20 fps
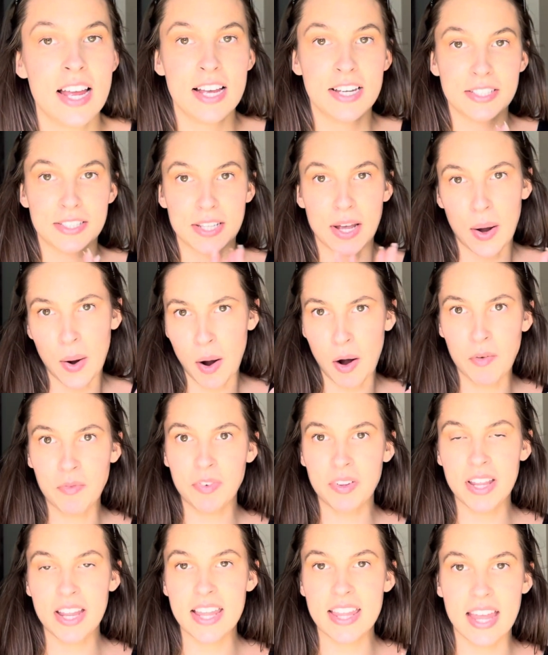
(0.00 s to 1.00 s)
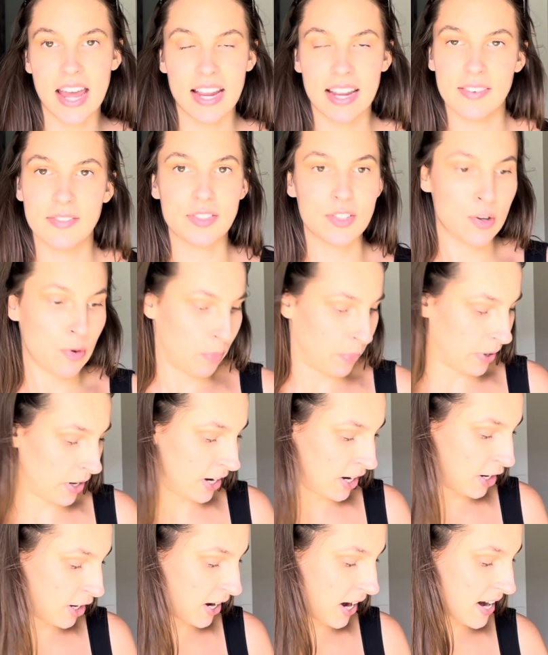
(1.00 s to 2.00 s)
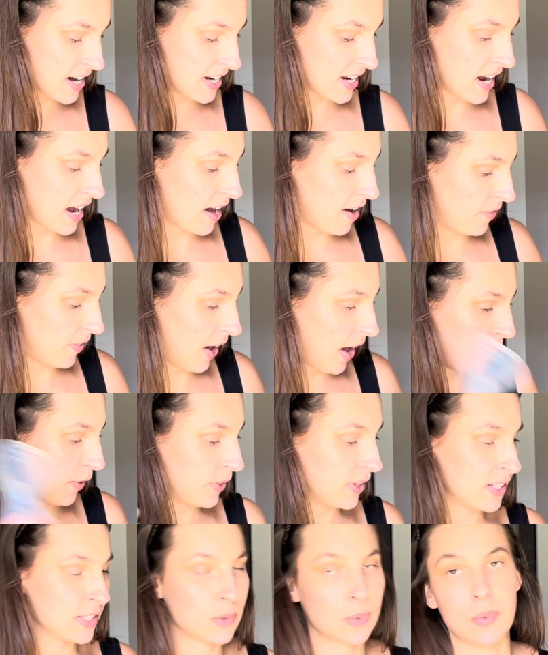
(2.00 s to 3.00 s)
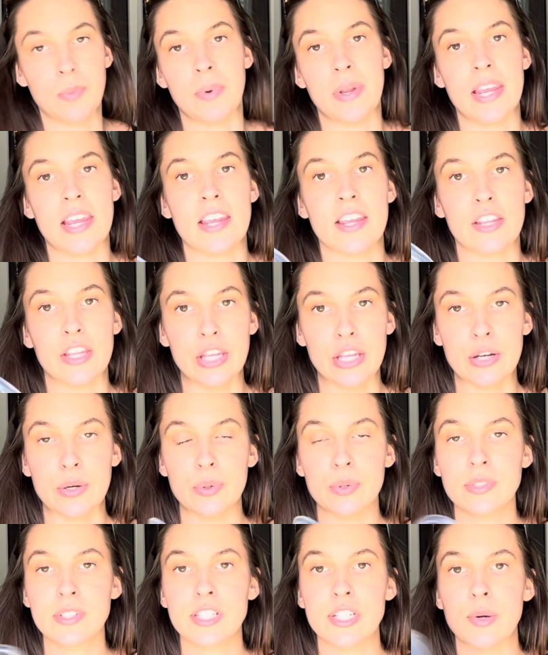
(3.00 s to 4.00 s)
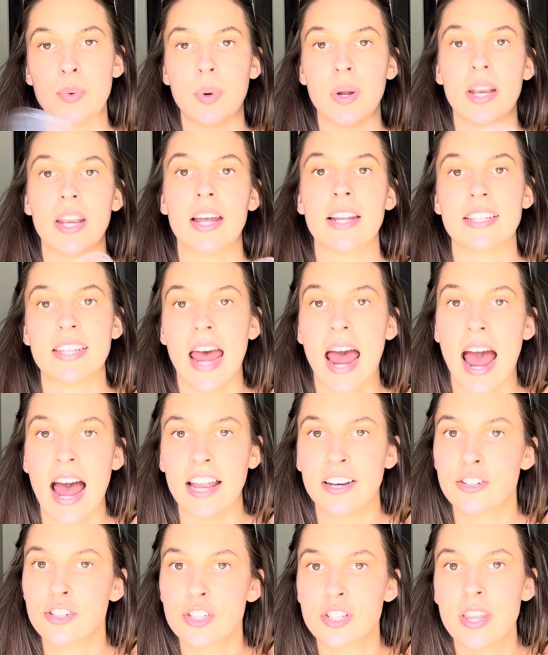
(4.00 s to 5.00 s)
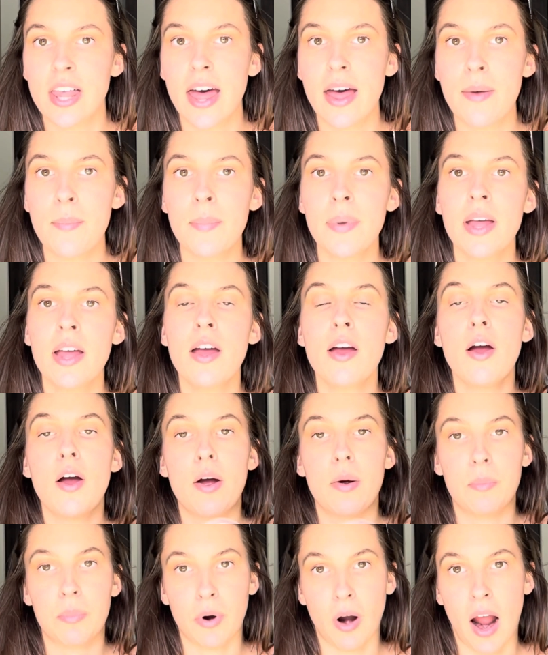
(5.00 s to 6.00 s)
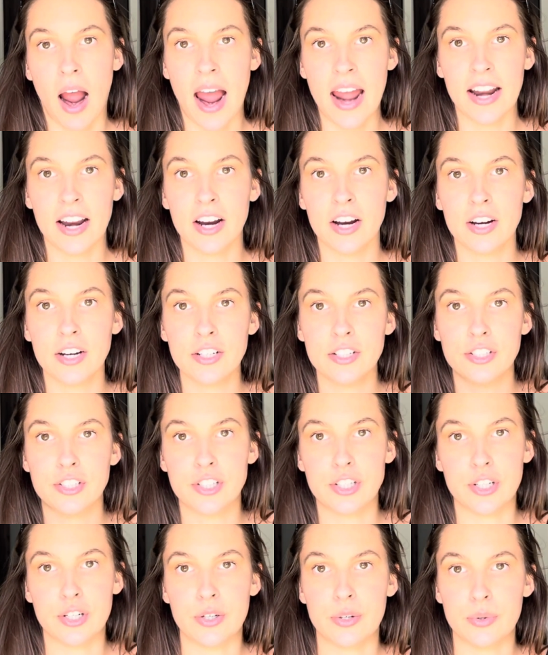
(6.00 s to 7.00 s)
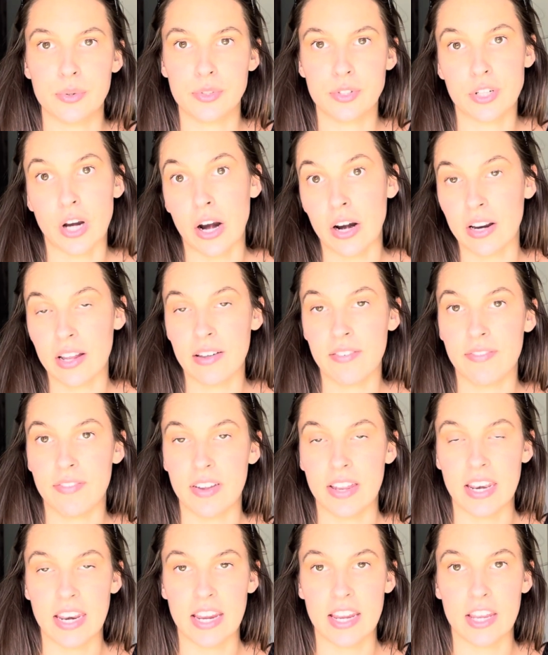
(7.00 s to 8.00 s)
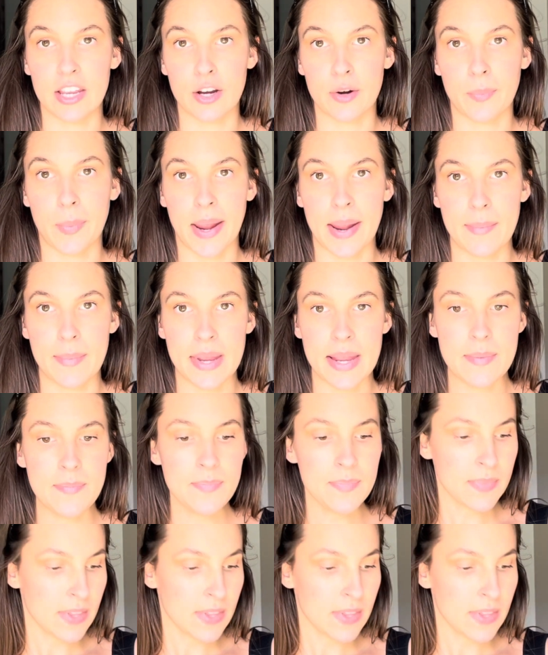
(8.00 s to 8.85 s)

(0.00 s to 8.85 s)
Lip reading: So hopefully that gives you a pretty good idea of how these would be used. You would attach them prior to starting feeding your baby.